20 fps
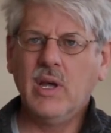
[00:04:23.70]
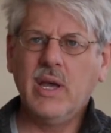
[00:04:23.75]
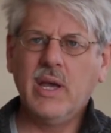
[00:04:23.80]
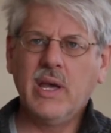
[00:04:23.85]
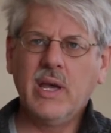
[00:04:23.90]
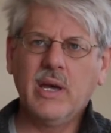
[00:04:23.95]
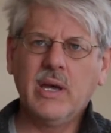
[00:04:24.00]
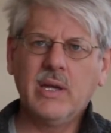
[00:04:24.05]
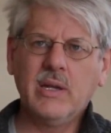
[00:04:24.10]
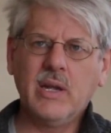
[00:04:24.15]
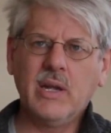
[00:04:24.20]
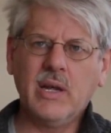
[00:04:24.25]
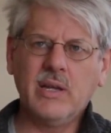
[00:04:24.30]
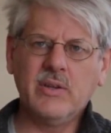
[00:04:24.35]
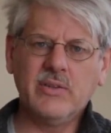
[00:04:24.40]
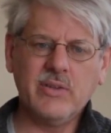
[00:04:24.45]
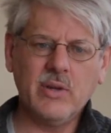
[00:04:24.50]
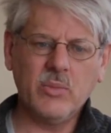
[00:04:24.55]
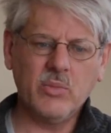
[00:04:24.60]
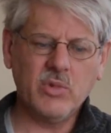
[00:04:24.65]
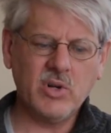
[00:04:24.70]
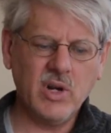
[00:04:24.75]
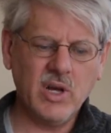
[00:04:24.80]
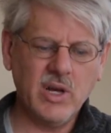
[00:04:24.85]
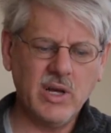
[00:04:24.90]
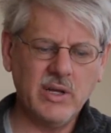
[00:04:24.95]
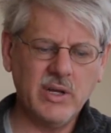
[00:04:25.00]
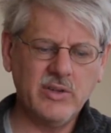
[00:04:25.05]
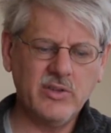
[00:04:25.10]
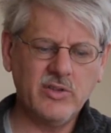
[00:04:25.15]
And as
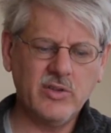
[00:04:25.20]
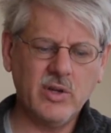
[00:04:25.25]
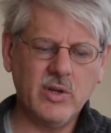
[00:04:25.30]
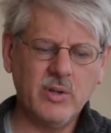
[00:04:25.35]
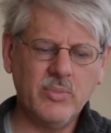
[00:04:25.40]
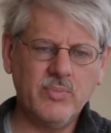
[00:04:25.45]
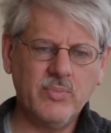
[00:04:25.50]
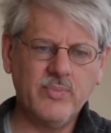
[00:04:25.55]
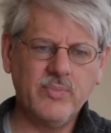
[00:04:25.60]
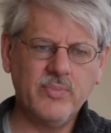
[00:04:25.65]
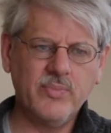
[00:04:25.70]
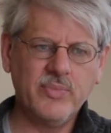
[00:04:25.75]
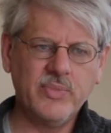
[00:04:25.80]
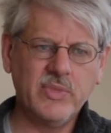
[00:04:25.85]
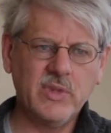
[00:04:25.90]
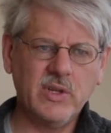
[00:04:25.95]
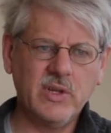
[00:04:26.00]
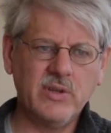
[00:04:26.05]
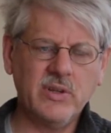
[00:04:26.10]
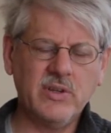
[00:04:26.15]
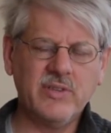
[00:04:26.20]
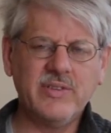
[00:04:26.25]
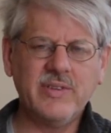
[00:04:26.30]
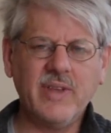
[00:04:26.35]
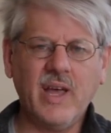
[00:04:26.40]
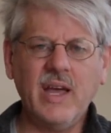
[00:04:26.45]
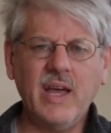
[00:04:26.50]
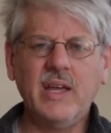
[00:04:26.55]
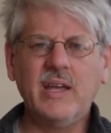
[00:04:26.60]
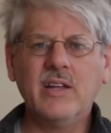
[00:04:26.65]
summarized, the, the
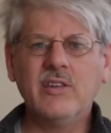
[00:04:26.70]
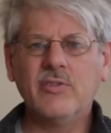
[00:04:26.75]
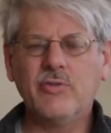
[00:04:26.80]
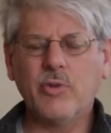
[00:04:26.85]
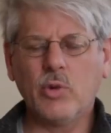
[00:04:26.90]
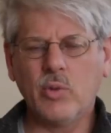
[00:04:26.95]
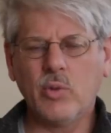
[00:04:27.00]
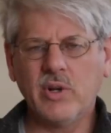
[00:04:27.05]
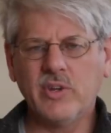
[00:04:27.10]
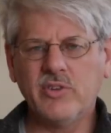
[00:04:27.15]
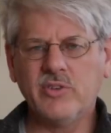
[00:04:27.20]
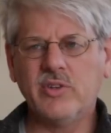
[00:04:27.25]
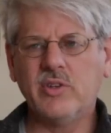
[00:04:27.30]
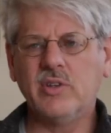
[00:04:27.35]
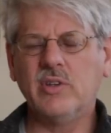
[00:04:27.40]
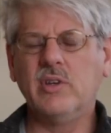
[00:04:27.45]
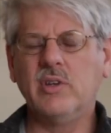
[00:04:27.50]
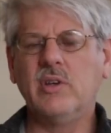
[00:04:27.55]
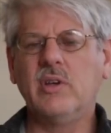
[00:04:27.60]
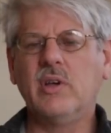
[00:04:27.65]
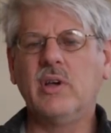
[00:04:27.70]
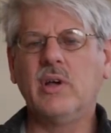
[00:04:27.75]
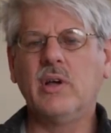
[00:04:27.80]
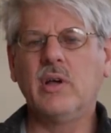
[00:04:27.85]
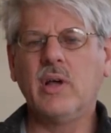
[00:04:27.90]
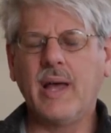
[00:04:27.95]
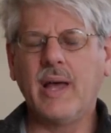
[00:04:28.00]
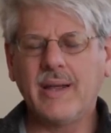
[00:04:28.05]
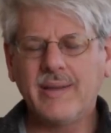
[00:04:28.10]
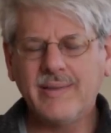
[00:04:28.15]
science for which the
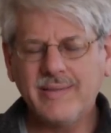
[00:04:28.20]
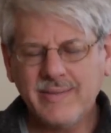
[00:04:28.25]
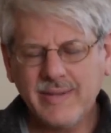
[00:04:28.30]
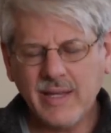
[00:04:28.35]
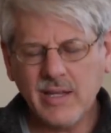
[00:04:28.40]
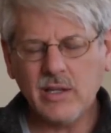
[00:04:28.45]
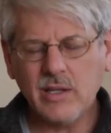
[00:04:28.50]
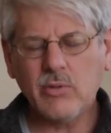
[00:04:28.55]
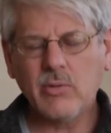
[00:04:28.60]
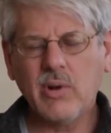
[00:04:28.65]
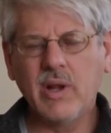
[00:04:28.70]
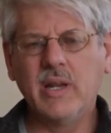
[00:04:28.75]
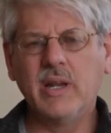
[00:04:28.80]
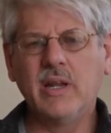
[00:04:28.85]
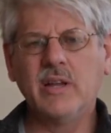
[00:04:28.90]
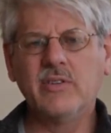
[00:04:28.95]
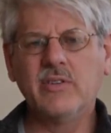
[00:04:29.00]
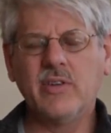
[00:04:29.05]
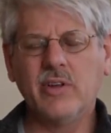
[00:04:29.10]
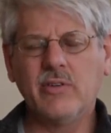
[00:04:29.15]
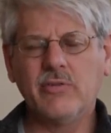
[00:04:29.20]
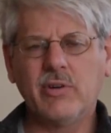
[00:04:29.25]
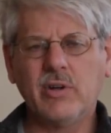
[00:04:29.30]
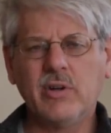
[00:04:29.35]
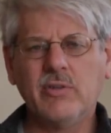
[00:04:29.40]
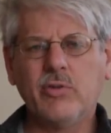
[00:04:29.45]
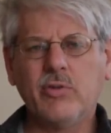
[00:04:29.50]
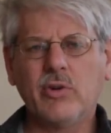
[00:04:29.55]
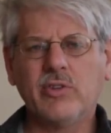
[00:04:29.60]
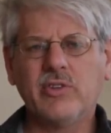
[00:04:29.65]
accelerating self
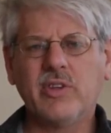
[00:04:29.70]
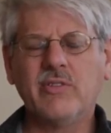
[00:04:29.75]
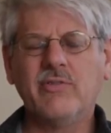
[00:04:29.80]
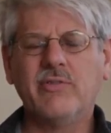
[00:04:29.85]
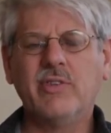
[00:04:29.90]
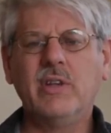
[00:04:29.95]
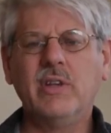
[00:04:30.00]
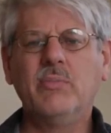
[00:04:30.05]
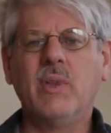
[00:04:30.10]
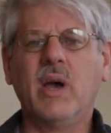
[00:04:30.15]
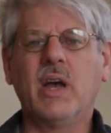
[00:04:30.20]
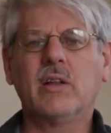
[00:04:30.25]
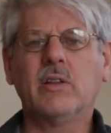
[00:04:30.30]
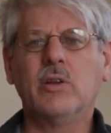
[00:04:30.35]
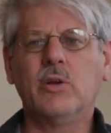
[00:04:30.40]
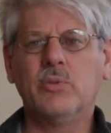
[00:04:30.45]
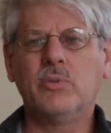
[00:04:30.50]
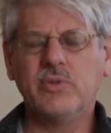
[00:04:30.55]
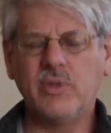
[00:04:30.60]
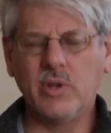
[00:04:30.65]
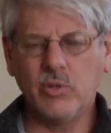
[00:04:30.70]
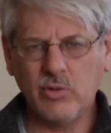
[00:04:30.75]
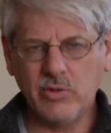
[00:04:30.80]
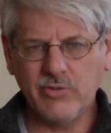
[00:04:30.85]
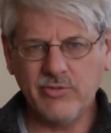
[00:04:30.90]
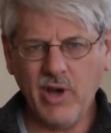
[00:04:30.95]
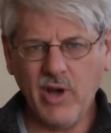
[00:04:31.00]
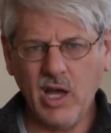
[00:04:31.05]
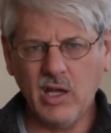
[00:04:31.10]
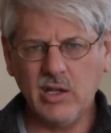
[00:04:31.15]
reinforcing feedback loops that
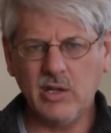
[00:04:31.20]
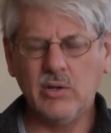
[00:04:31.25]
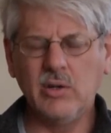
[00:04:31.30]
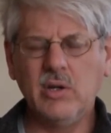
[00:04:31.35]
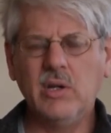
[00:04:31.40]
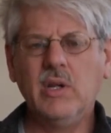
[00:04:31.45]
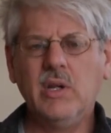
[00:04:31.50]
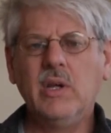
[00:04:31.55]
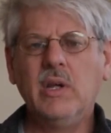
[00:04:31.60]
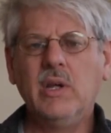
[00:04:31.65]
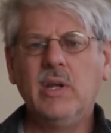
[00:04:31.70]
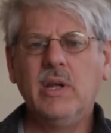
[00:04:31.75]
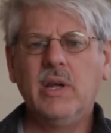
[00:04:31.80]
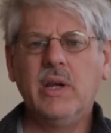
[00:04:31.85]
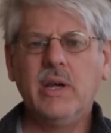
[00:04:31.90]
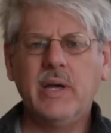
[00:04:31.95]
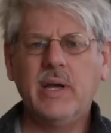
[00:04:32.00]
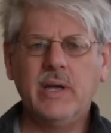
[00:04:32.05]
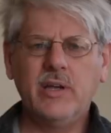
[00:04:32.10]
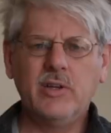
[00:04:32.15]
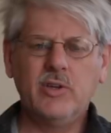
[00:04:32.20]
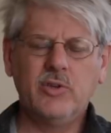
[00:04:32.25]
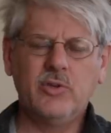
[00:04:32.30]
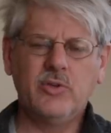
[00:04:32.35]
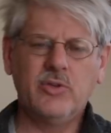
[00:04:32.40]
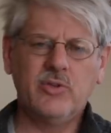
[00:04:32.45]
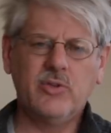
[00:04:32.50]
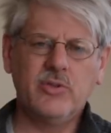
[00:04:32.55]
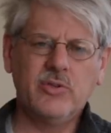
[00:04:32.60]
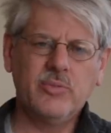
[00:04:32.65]
would follow
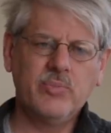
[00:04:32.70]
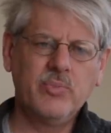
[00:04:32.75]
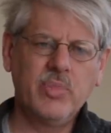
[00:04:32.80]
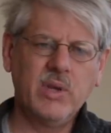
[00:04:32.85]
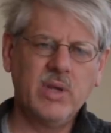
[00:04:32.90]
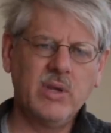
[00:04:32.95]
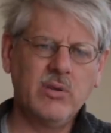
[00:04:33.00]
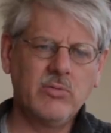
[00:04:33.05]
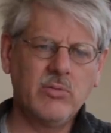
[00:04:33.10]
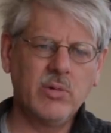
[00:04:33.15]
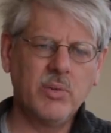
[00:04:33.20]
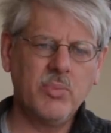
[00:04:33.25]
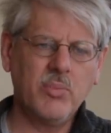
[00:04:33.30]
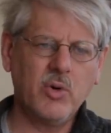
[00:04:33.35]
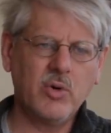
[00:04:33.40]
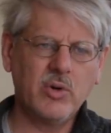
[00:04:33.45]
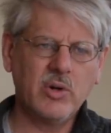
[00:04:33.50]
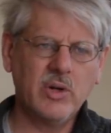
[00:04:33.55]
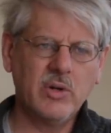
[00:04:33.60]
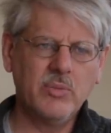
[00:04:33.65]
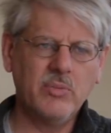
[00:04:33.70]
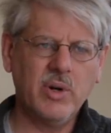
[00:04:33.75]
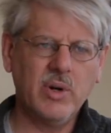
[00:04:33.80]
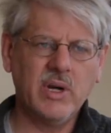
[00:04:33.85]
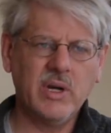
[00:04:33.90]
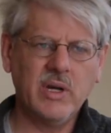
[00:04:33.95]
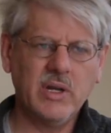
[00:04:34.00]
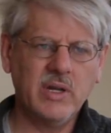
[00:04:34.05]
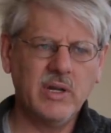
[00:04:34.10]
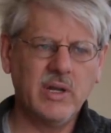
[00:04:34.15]
has been reported
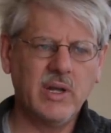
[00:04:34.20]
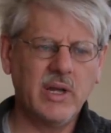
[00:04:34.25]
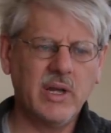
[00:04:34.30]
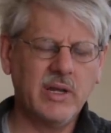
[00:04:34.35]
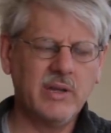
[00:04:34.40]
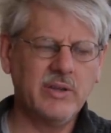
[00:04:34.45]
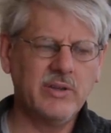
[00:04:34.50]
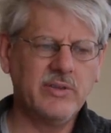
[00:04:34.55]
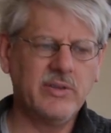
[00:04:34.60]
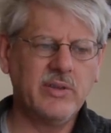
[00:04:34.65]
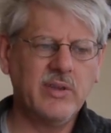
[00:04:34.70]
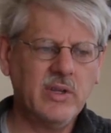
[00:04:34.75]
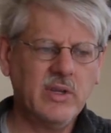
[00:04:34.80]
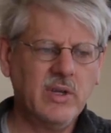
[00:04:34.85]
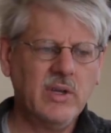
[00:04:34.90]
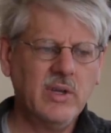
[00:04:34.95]
by as